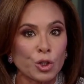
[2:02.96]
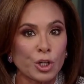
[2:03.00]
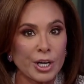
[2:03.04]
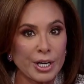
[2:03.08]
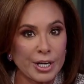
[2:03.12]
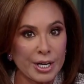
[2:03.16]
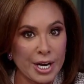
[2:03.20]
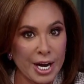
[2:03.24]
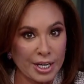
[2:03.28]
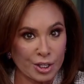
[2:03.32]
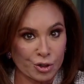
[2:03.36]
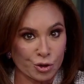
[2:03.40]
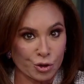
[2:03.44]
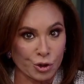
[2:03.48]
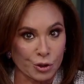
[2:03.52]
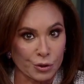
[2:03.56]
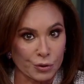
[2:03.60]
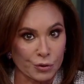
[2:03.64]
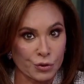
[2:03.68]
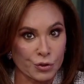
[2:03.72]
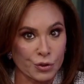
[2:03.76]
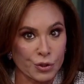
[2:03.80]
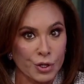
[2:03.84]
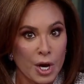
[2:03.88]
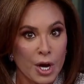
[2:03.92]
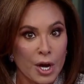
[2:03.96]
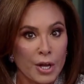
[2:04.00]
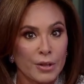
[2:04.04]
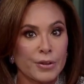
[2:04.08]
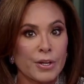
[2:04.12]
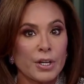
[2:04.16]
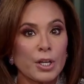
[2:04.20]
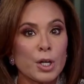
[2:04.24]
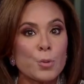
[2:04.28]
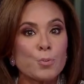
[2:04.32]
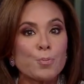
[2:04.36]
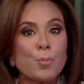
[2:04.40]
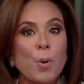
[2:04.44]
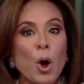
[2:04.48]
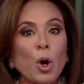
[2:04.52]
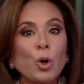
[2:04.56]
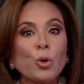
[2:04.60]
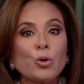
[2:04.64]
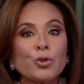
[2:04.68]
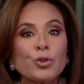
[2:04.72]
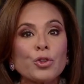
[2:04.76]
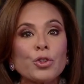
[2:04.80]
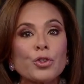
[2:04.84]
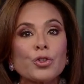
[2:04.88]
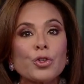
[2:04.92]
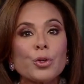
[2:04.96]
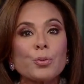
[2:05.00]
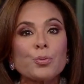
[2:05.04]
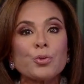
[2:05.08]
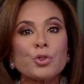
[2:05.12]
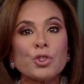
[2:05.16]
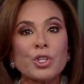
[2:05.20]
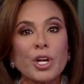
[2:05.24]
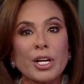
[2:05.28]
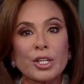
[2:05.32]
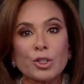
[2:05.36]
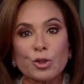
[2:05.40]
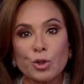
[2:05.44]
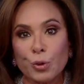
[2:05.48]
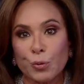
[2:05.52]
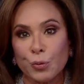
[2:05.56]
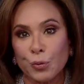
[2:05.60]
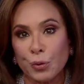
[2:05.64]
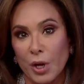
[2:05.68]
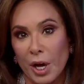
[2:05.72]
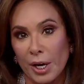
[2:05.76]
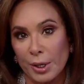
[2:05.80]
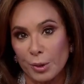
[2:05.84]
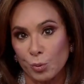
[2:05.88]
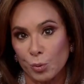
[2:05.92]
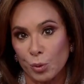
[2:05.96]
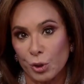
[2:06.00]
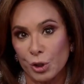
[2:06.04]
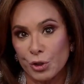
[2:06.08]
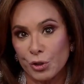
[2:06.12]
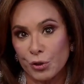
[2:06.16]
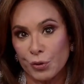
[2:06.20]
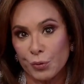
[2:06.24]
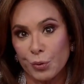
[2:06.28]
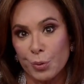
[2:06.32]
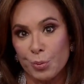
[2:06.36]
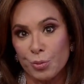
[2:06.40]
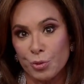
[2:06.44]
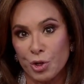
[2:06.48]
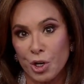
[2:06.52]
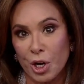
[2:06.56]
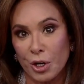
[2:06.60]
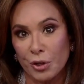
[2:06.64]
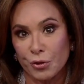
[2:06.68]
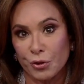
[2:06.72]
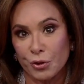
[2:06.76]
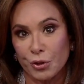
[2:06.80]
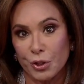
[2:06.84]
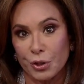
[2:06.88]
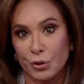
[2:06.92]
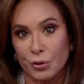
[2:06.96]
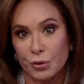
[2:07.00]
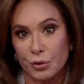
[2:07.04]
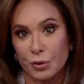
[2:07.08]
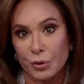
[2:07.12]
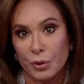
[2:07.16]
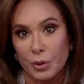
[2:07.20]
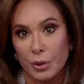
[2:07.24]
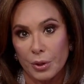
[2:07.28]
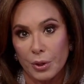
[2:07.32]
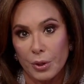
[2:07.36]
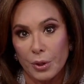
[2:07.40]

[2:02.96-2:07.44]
connections, that he posed a substantial flight risk from justice.